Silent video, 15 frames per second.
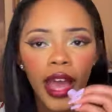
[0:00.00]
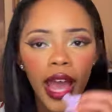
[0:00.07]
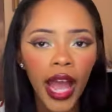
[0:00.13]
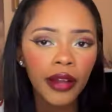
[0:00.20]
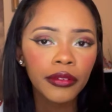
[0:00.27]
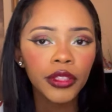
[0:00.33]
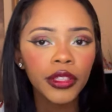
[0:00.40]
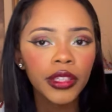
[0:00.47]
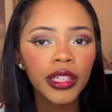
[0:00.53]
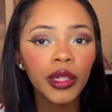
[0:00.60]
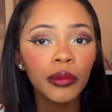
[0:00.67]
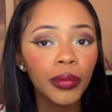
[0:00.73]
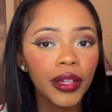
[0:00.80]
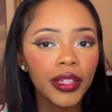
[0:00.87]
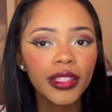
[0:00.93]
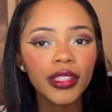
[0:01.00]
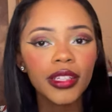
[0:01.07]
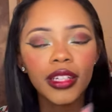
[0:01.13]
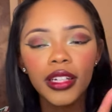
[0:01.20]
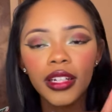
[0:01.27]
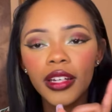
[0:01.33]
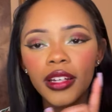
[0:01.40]
after he had
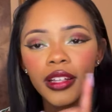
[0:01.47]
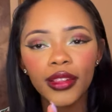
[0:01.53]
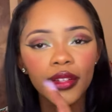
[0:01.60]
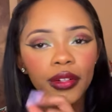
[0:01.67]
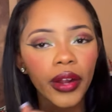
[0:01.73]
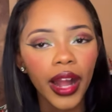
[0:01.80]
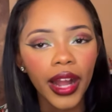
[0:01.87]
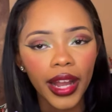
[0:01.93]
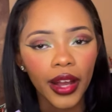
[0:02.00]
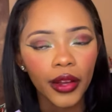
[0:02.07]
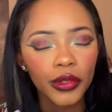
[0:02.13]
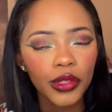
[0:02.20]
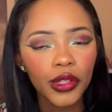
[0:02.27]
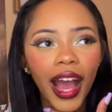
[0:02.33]
busted the crack house.